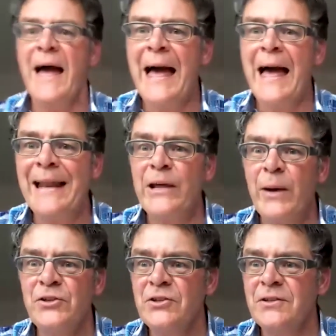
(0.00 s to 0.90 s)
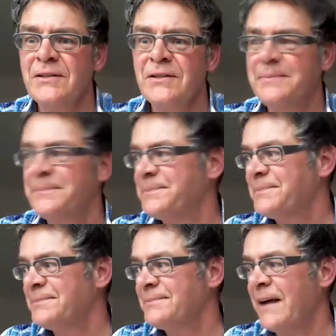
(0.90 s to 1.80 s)
Any questions?
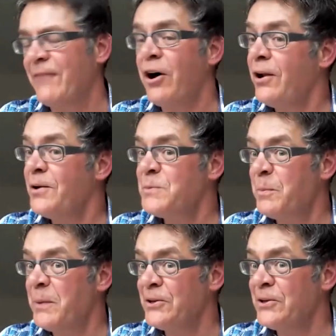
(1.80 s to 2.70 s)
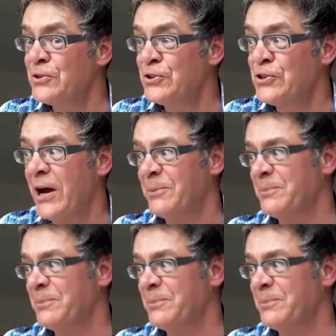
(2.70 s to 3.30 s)
I've got loads more pictures to show.